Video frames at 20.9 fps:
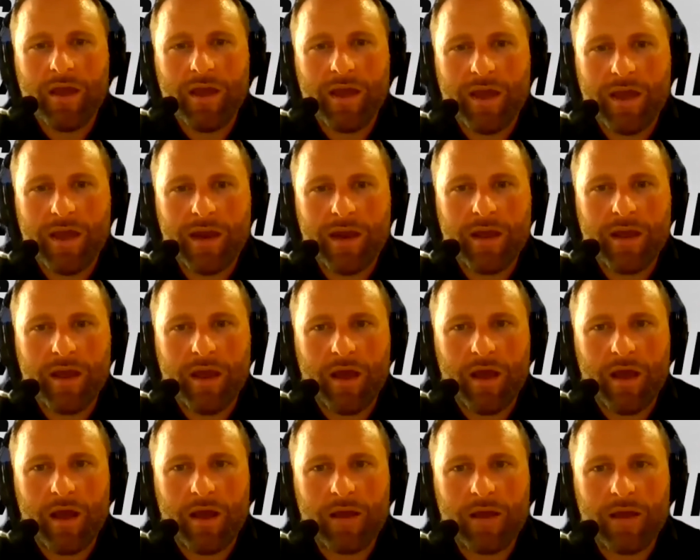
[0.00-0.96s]
and
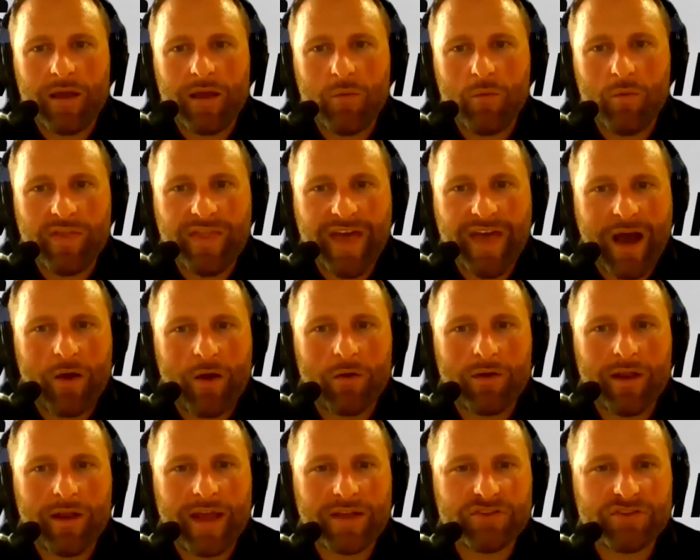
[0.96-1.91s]
uh,
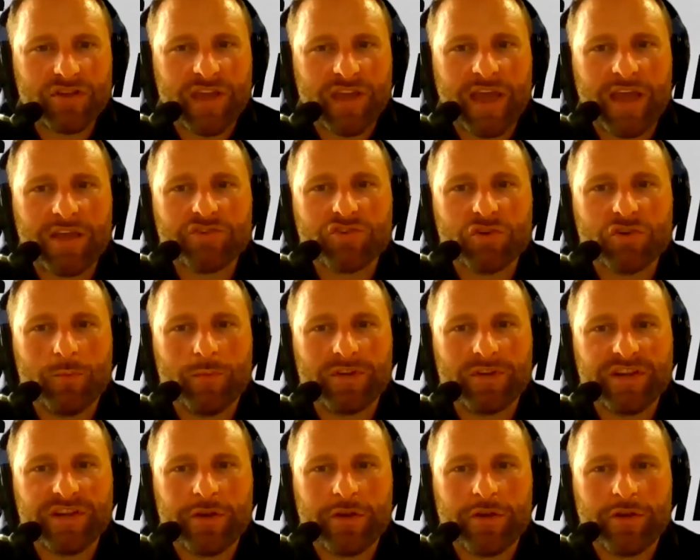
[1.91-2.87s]
without educational
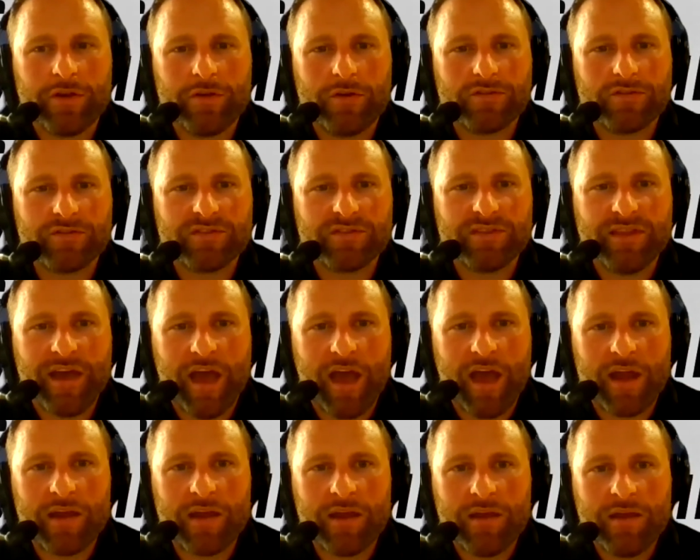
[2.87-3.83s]
materials
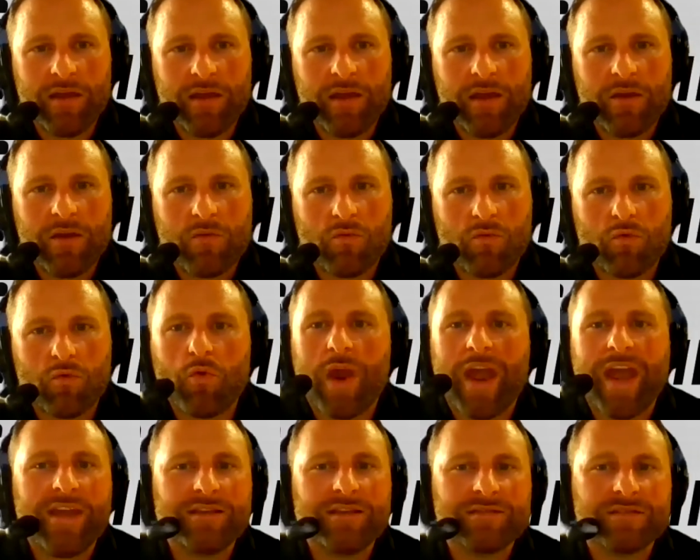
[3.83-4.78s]
that
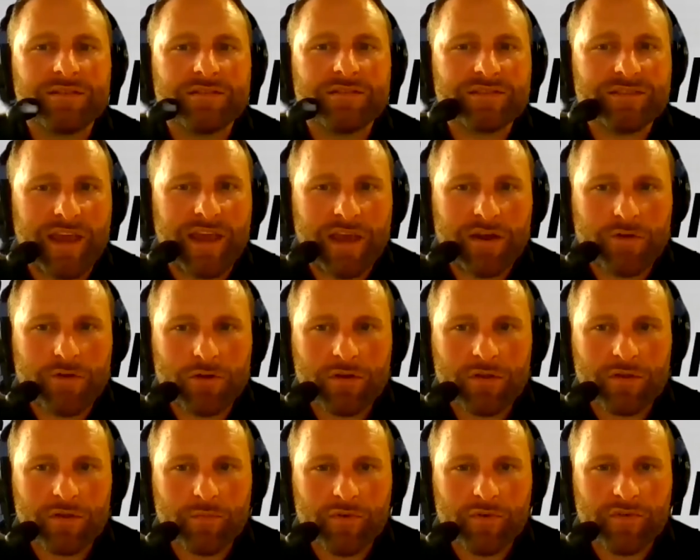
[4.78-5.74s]
raise the standard
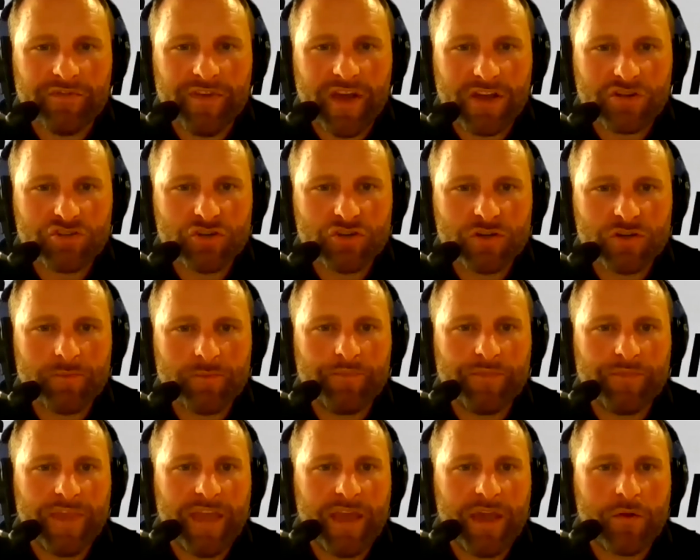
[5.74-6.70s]
of the profession
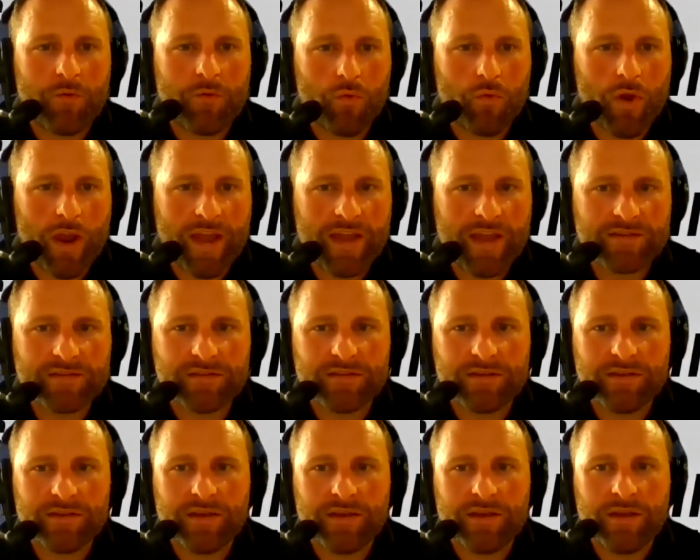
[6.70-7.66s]
and raise
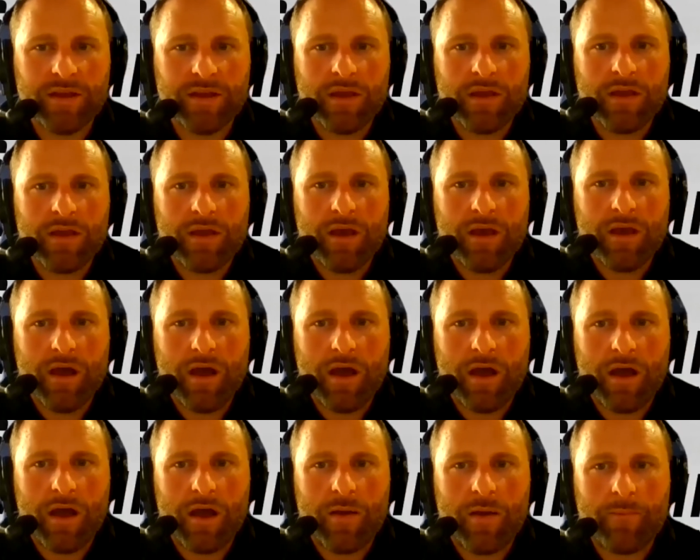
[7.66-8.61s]
the
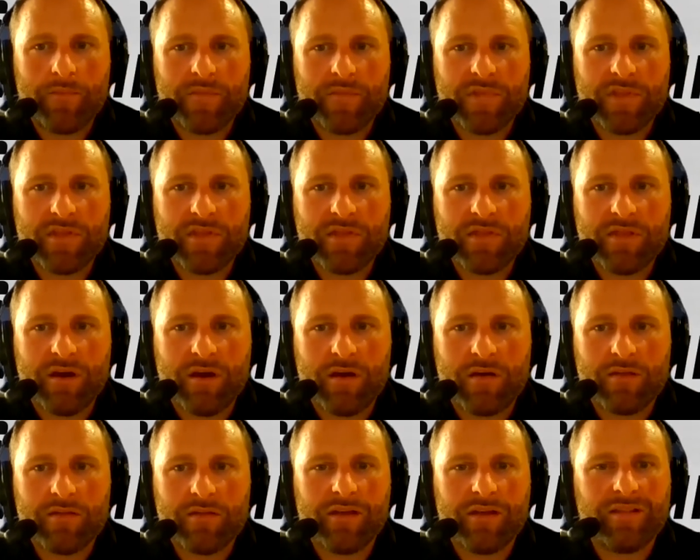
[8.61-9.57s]
uh,
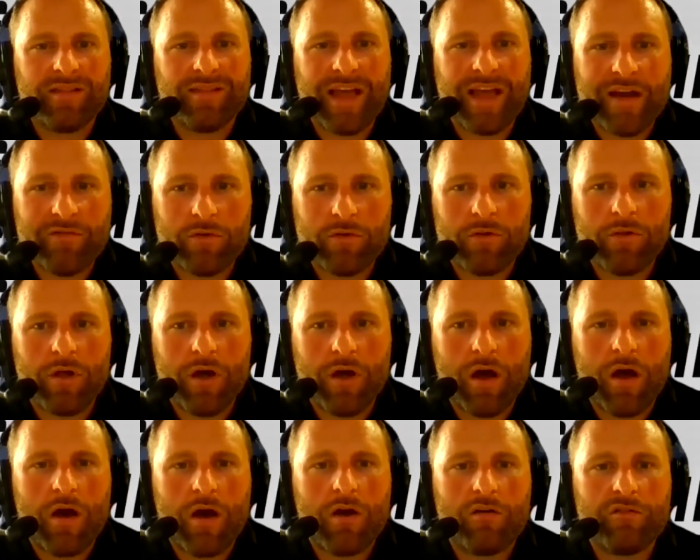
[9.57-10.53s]
the the level
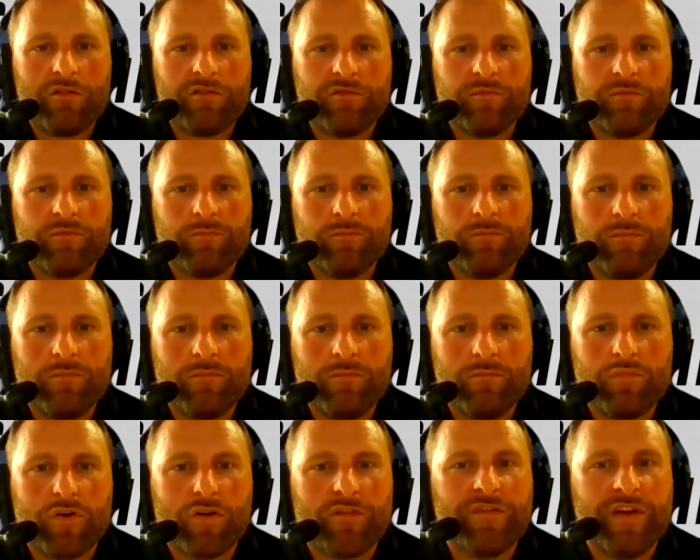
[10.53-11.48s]
of
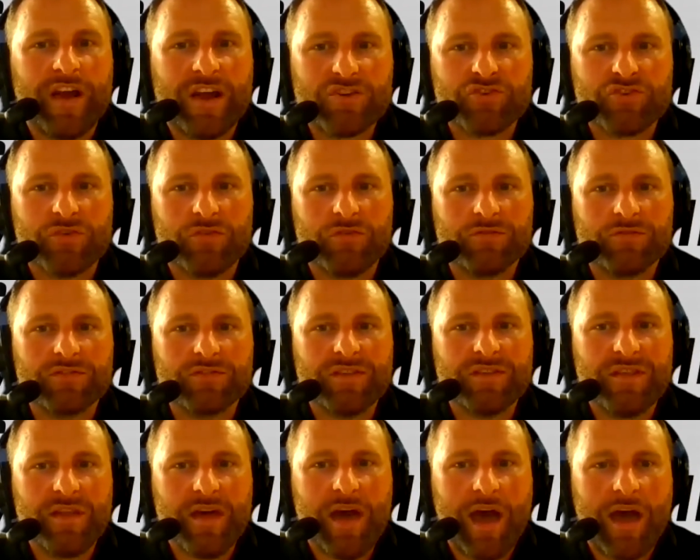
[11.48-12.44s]
professionals
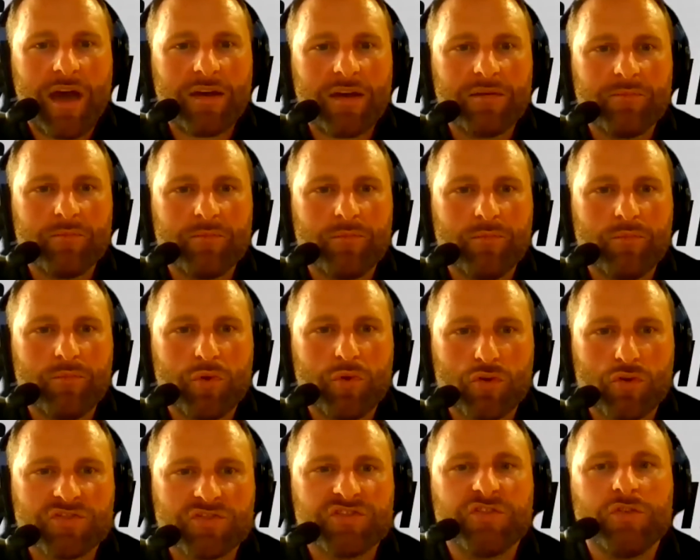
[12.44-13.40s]
that
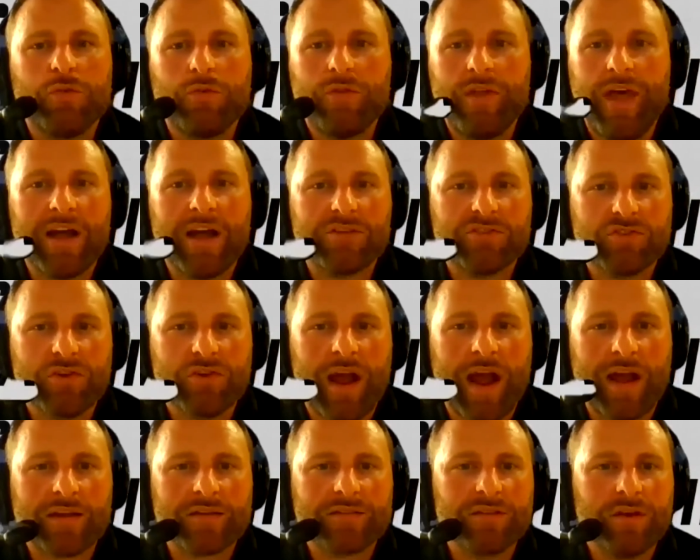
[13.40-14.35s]
pursue that
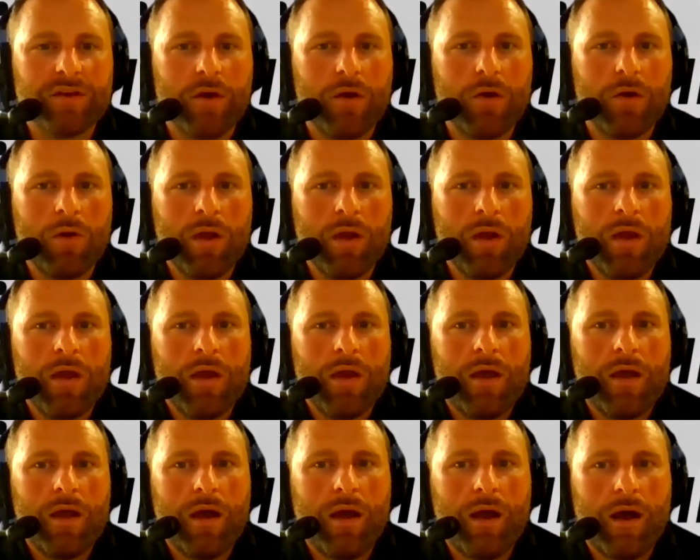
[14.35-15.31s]
track so
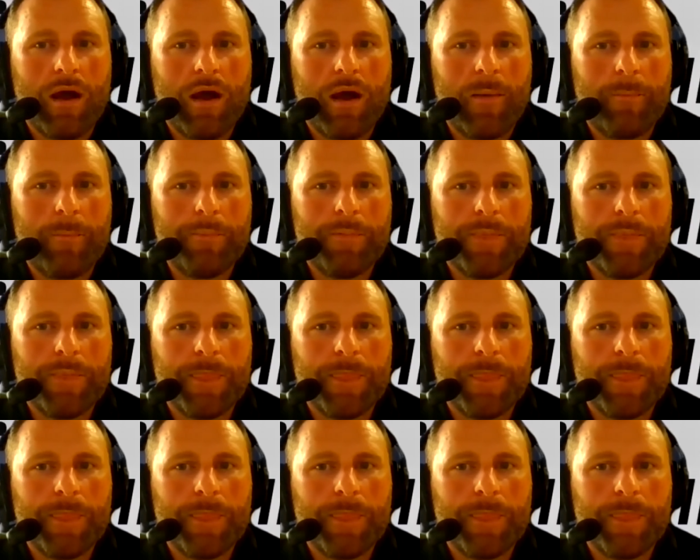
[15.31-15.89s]
um,